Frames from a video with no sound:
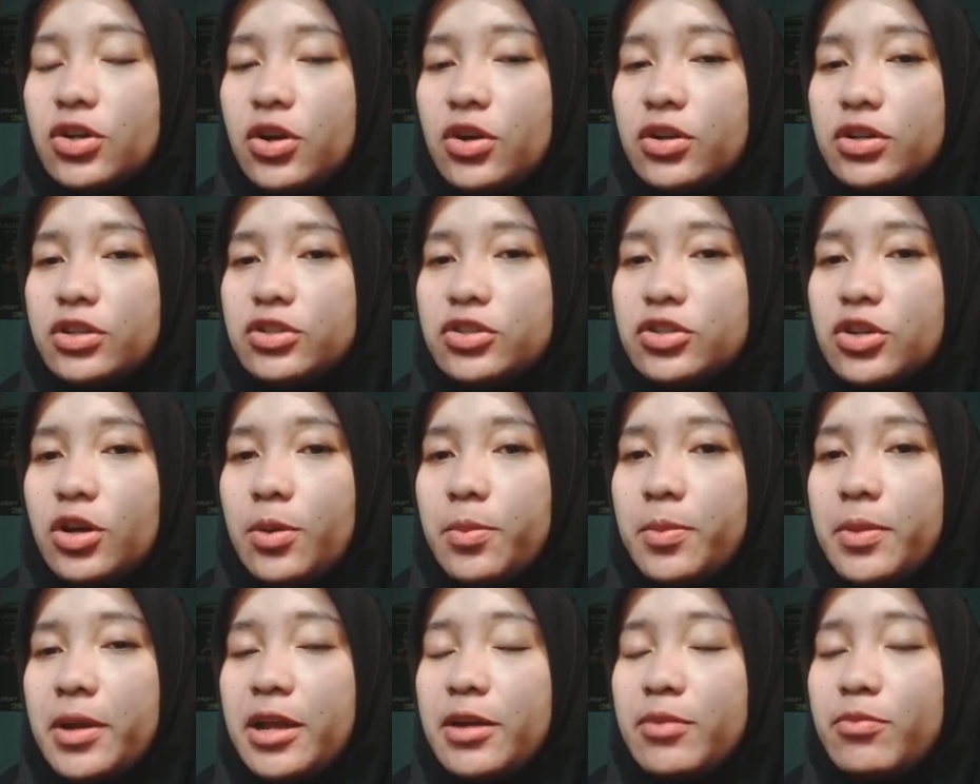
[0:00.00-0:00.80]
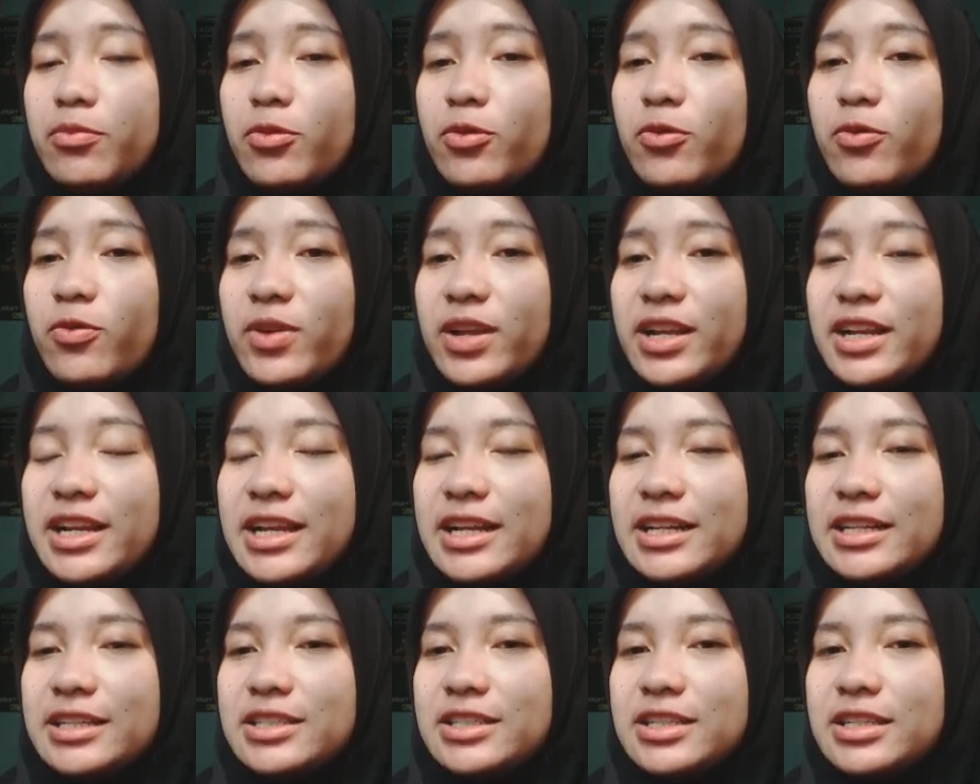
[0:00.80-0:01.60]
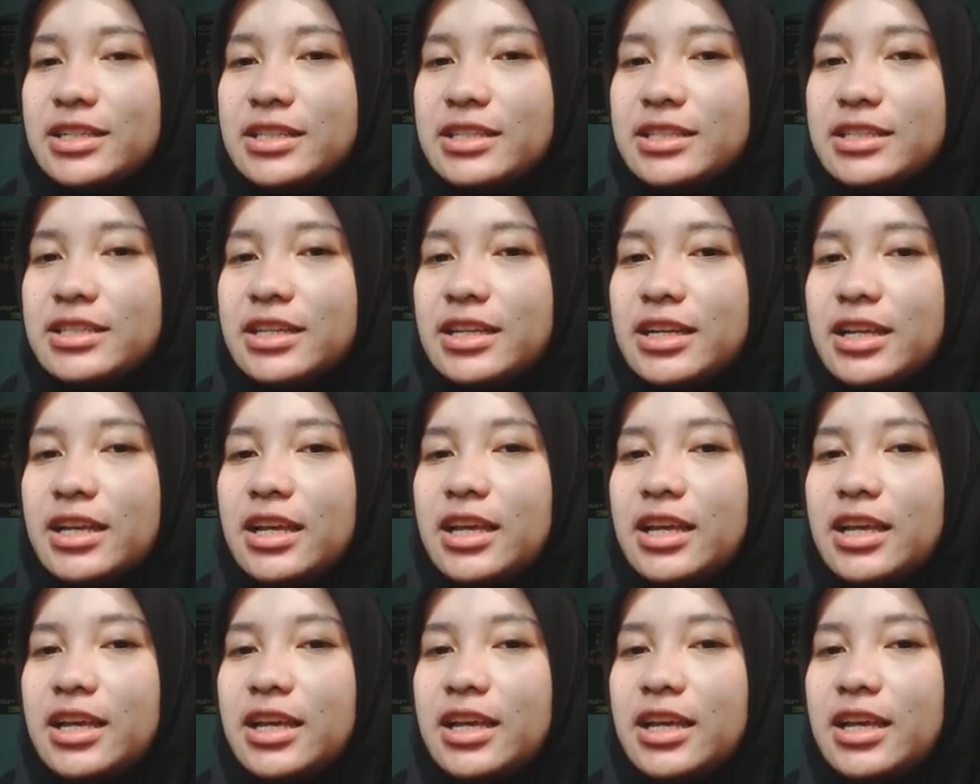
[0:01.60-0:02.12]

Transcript: on the job and proving negligence